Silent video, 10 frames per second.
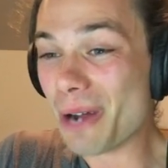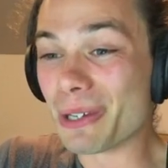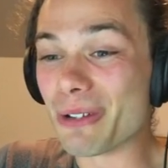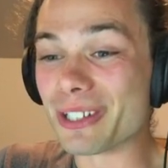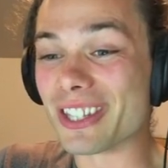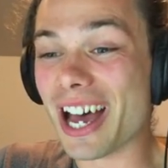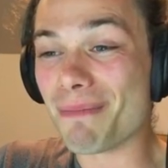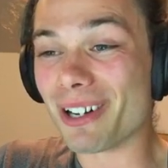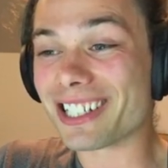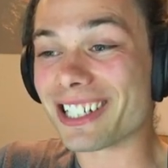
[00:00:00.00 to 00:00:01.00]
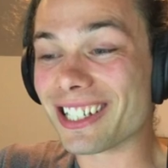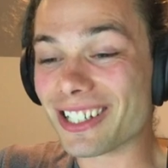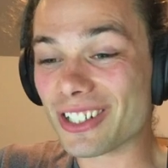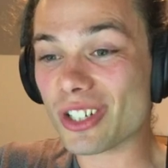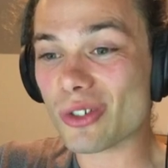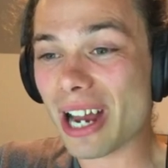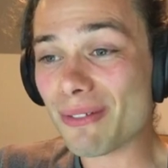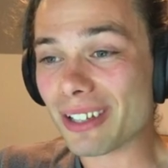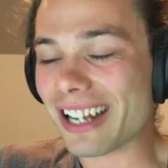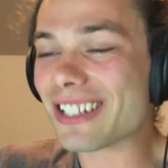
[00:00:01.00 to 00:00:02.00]
when there is that much distance to
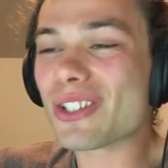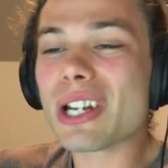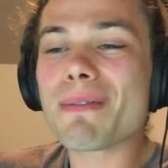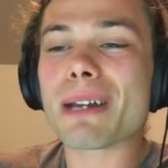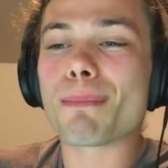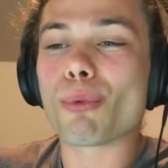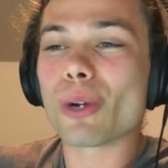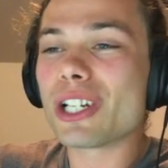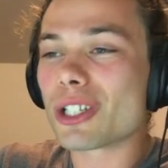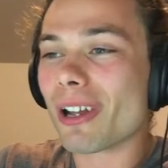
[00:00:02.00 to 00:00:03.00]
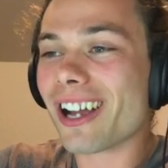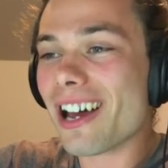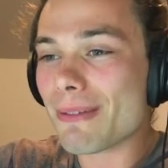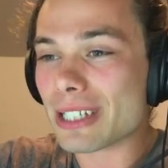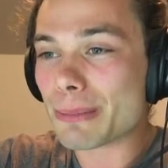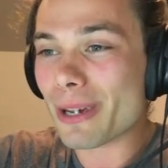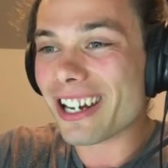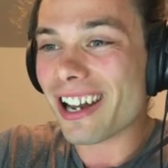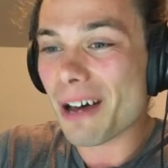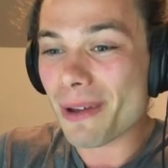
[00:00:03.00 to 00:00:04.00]
travel, and it's not even a bridge, so I can't even speed
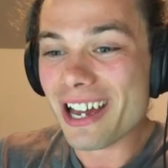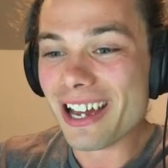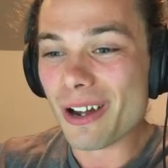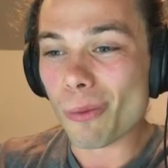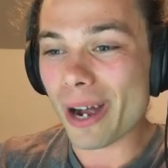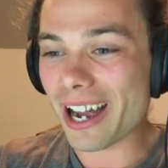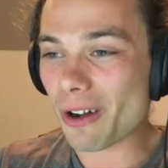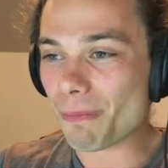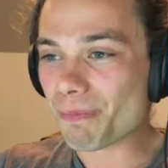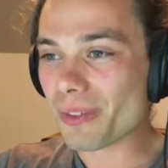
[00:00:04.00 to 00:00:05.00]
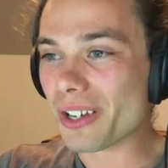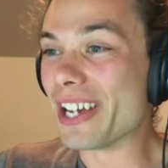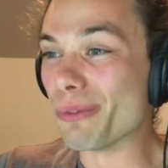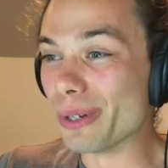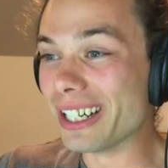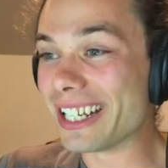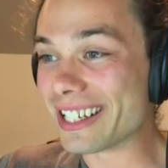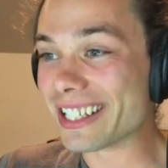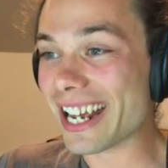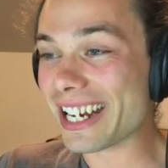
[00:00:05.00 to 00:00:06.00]
it up. Wow, there really isn't